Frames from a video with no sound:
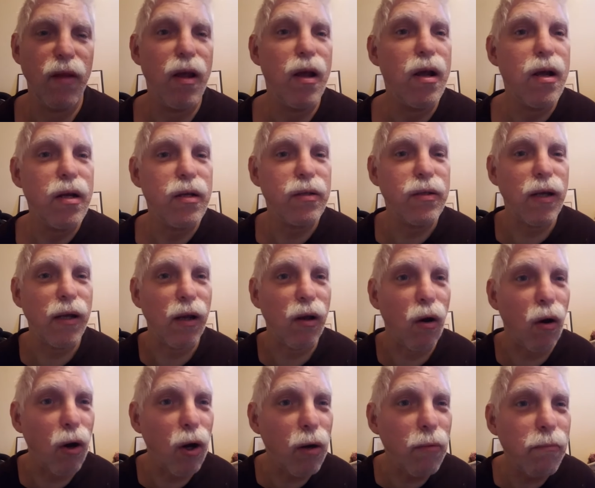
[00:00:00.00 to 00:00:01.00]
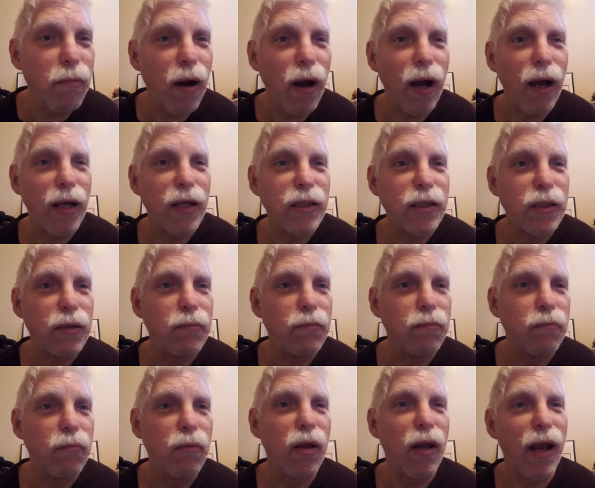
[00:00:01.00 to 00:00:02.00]
Take all your buys,
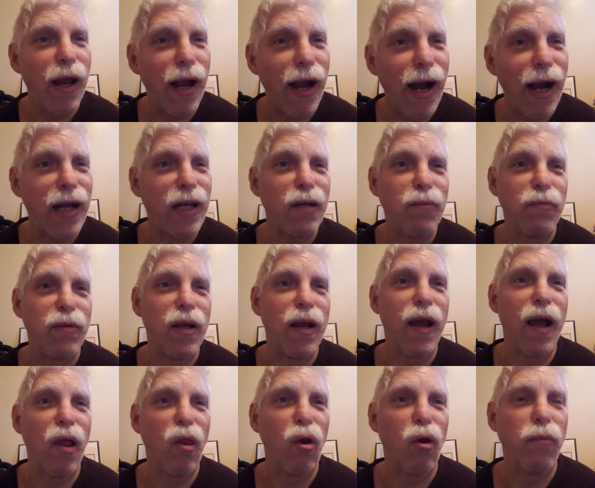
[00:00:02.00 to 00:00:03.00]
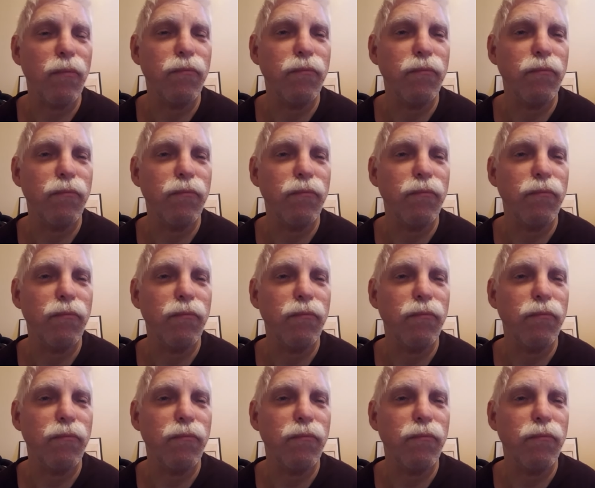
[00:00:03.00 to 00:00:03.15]
add them together.